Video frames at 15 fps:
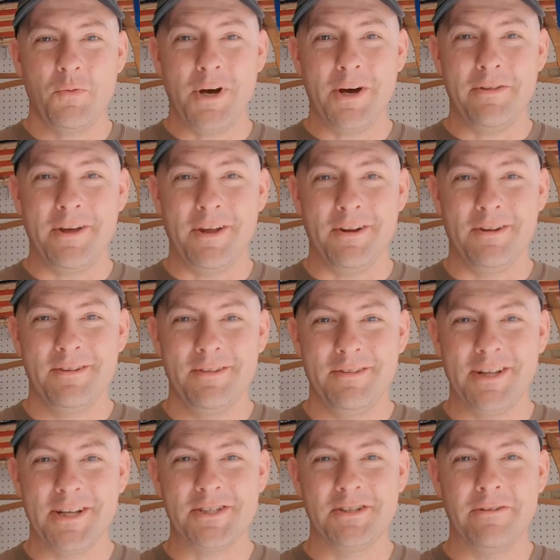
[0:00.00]
Well then,
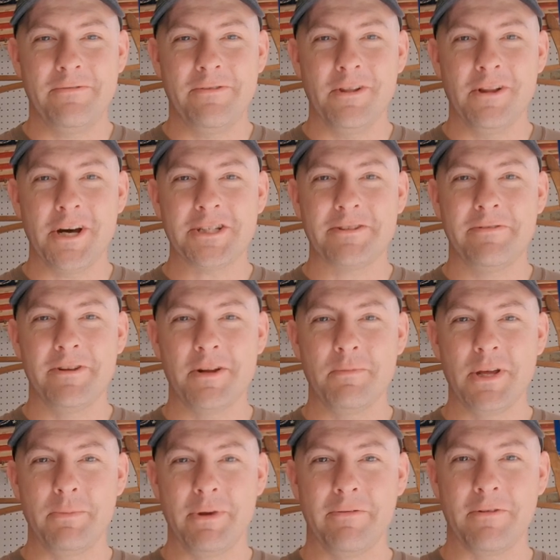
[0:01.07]
that's enough philosophy
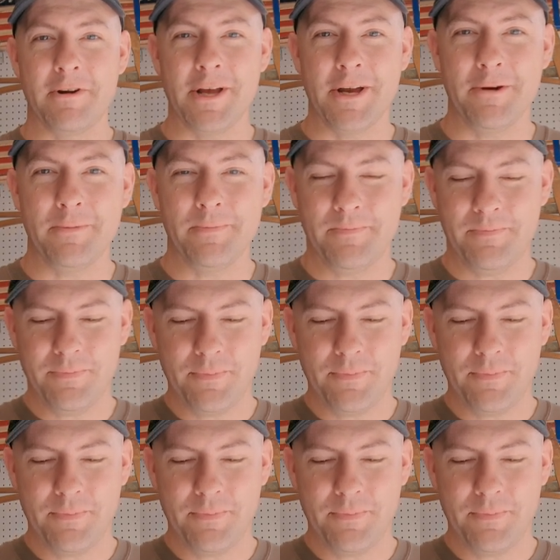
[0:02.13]
and memeing for now.